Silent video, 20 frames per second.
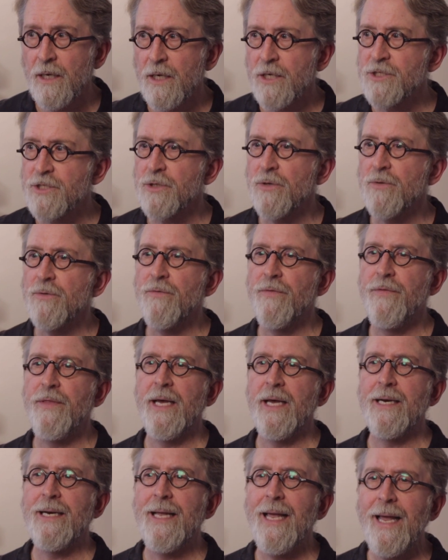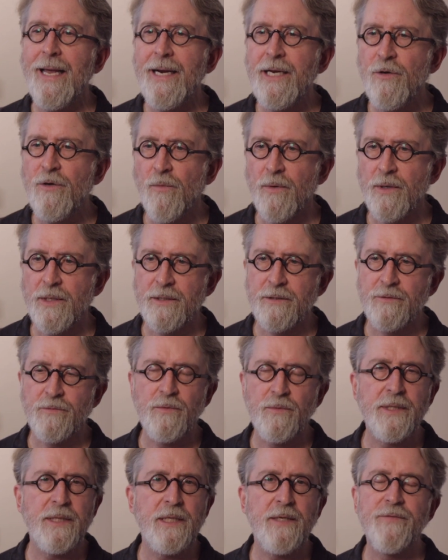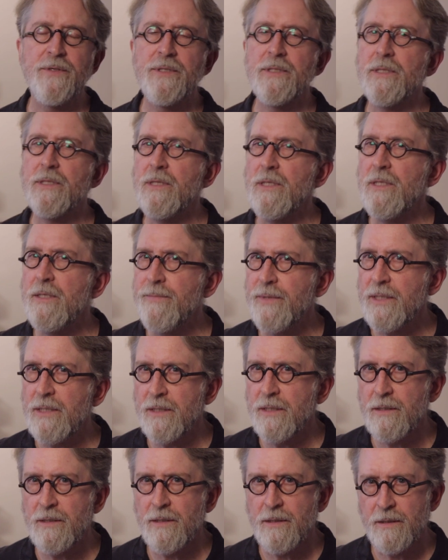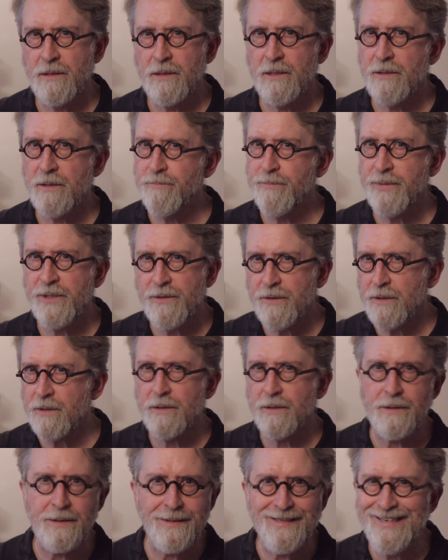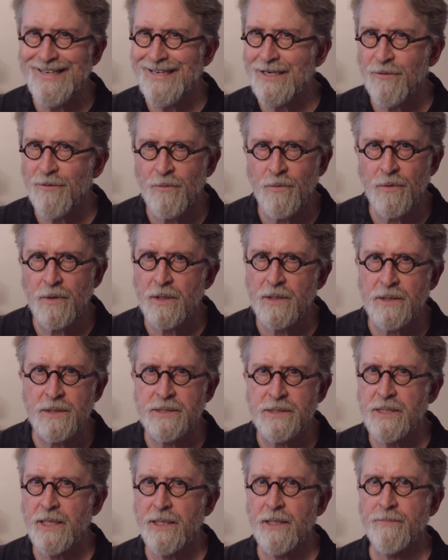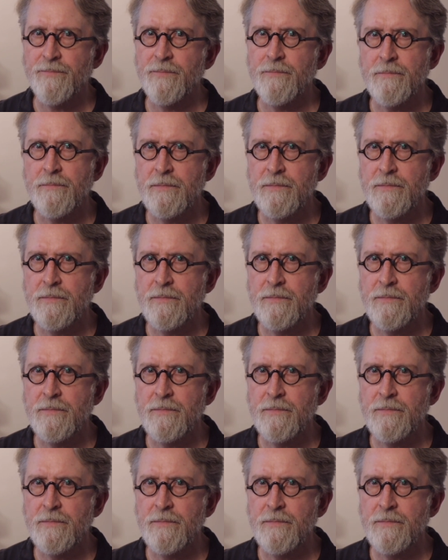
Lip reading: so that anyone with even the limited computer network setup